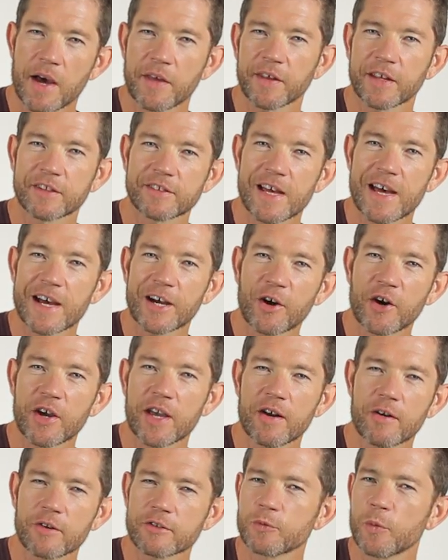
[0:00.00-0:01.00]
Mark the Guitar Guy
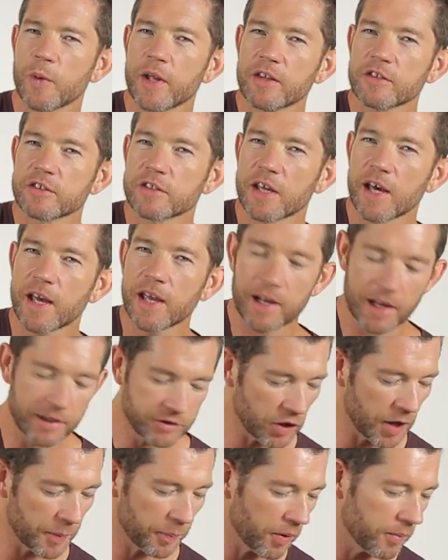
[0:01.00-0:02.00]
here. It's Wednesday, and
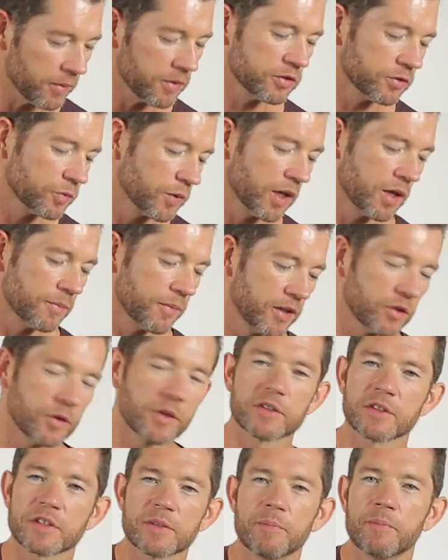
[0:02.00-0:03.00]
as I promised, we're going to be
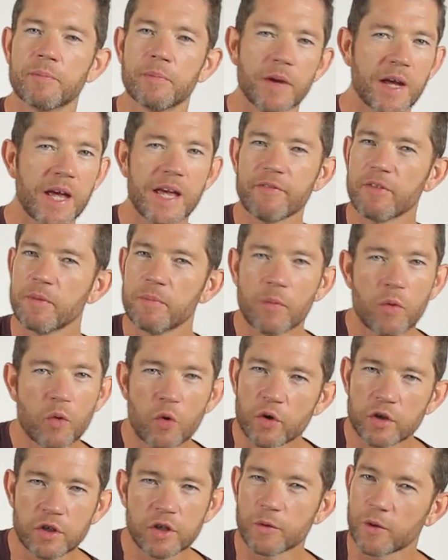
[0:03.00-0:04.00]
doing some even
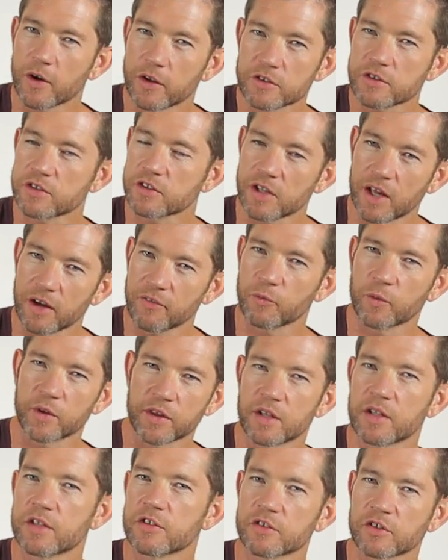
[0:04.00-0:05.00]
more nuanced stuff
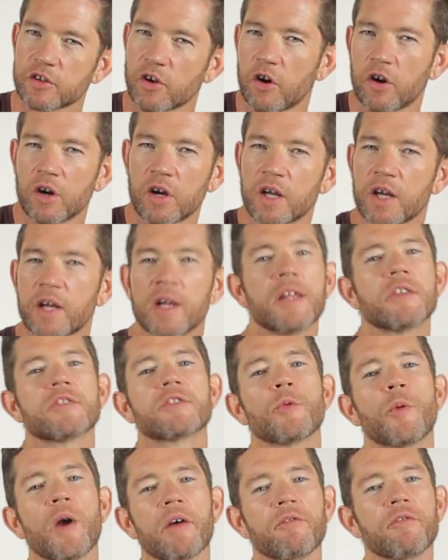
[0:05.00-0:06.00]
within this song.
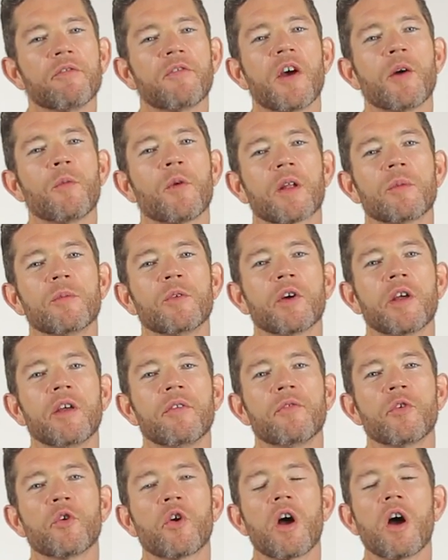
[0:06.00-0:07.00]
Still haven't found what I'm
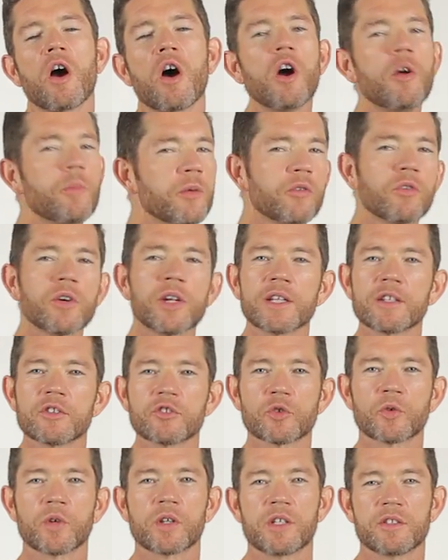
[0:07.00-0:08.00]
looking for. I hope you're really
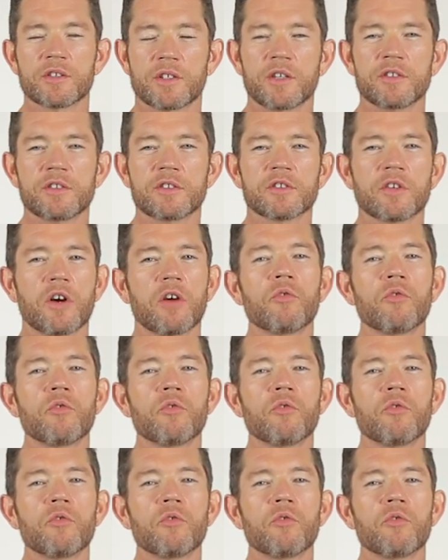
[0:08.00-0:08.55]
enjoying these lessons.